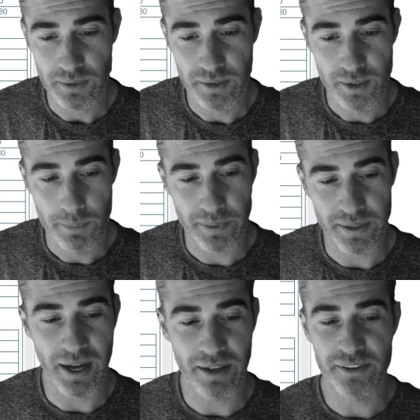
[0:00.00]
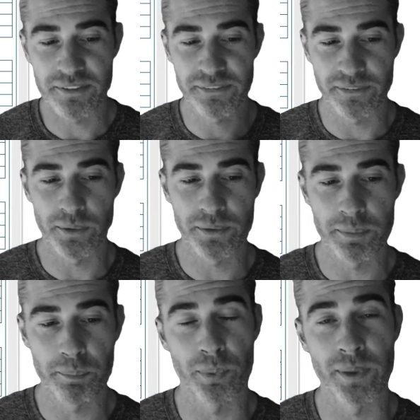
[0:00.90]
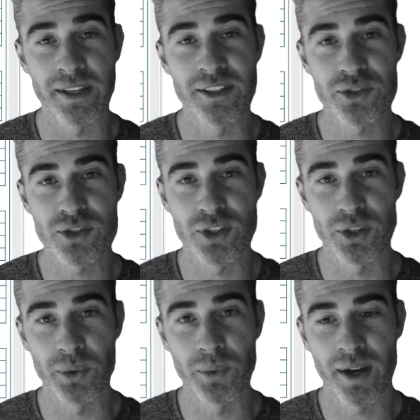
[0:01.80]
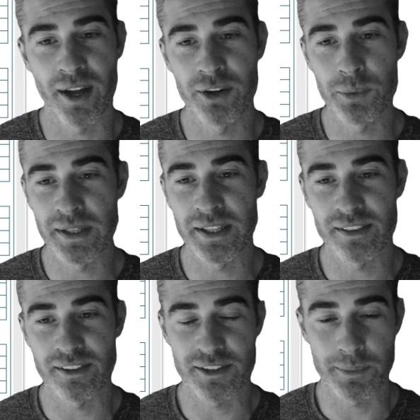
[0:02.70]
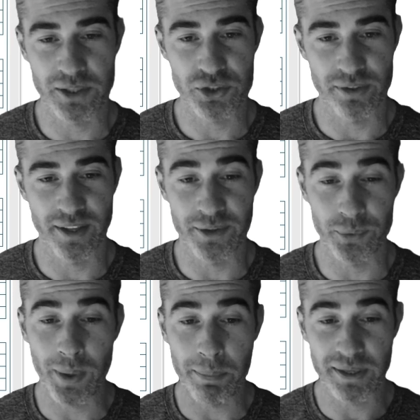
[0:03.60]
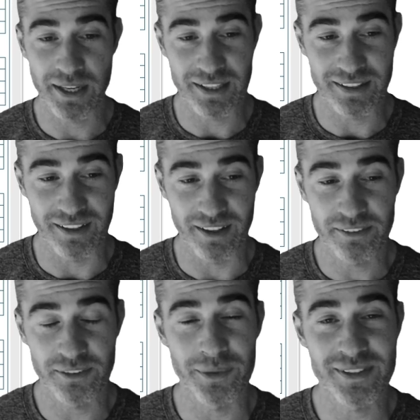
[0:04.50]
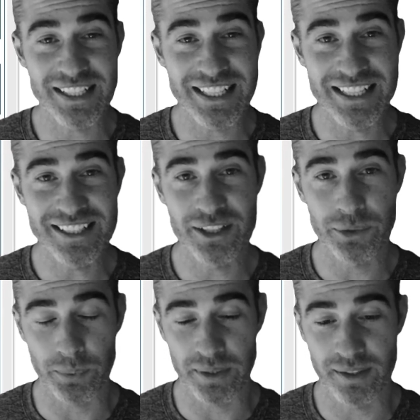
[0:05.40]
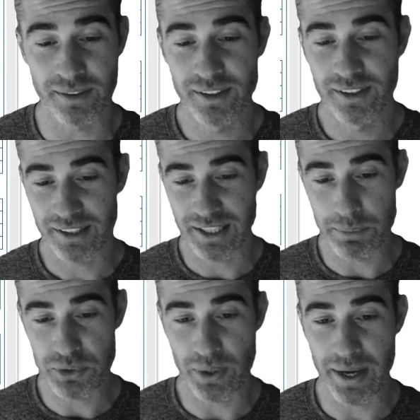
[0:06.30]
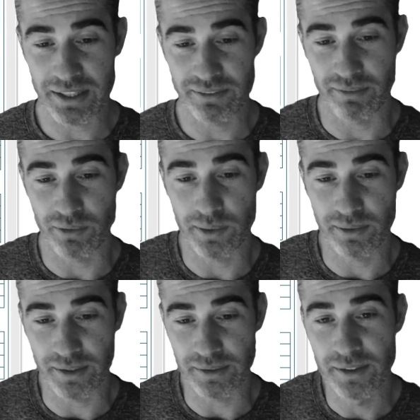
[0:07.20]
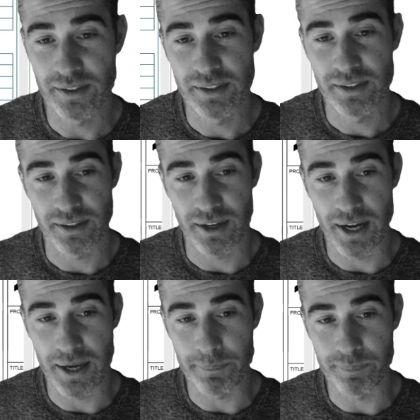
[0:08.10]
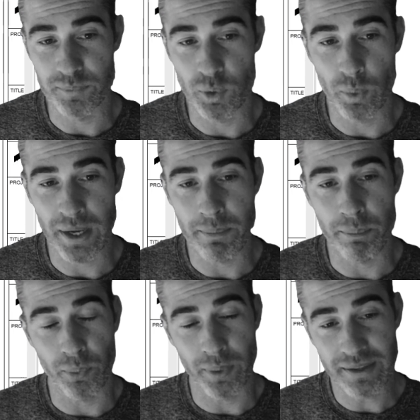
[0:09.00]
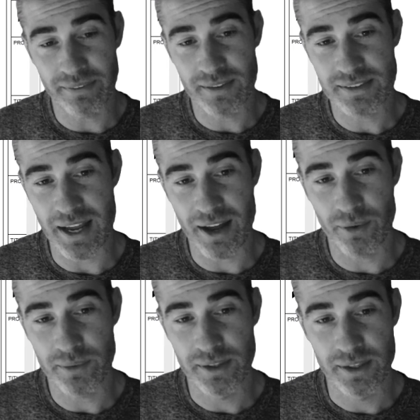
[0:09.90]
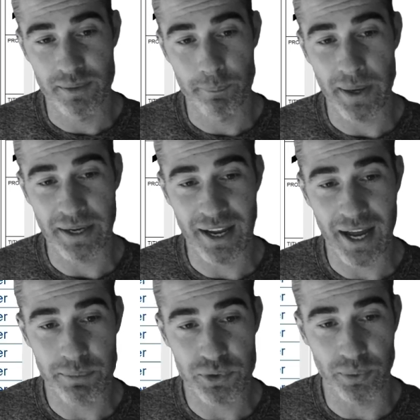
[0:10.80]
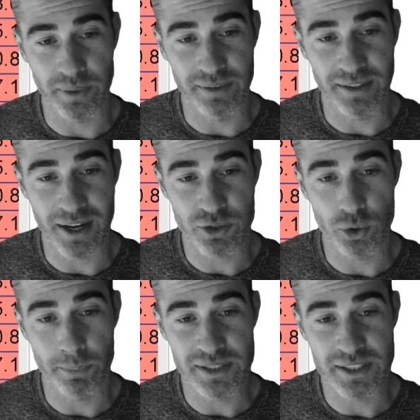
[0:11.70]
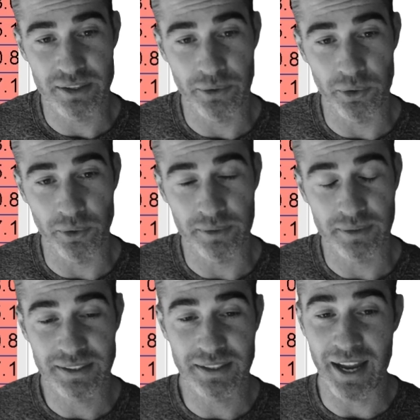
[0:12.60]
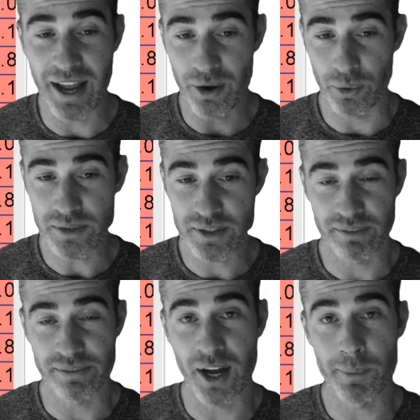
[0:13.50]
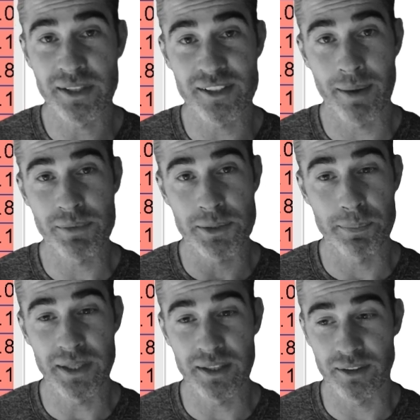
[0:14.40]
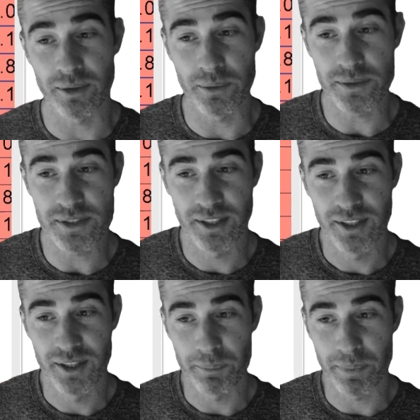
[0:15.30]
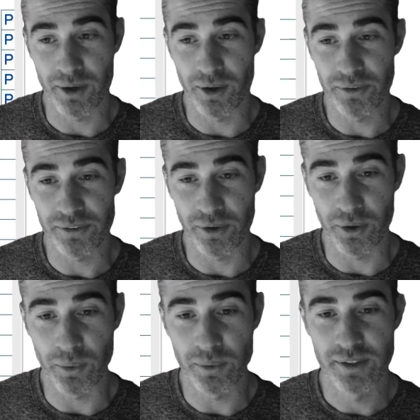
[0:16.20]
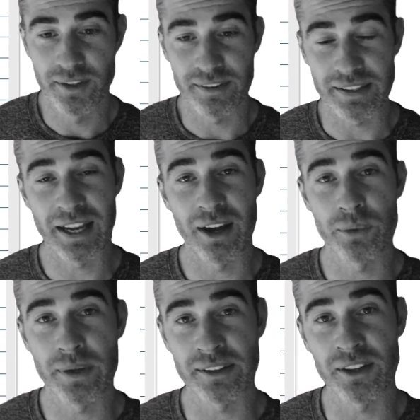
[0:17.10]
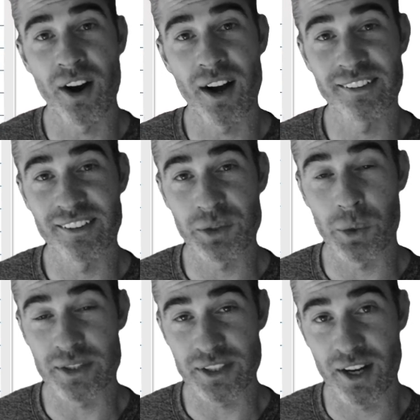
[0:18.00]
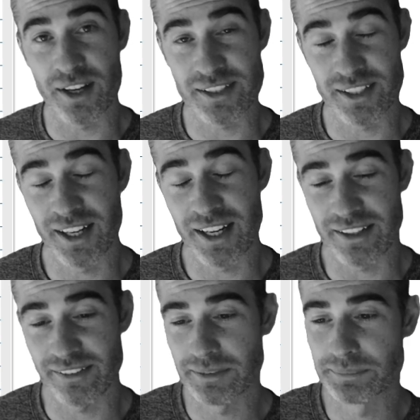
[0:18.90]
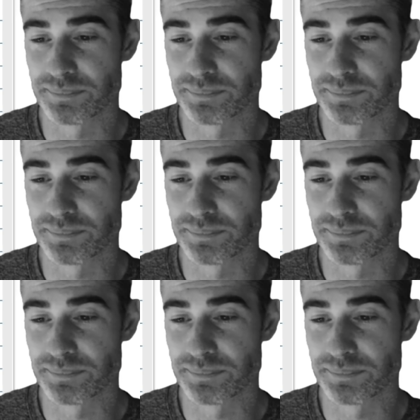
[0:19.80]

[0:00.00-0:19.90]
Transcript: But let's first bring it to how do we get this to make sure that it's replicating this so it's easy to read, keeps track of everything. The way it breaks it down by capturing the actual material count of how many times it's being used, but also the count and cost it's going to cost to us.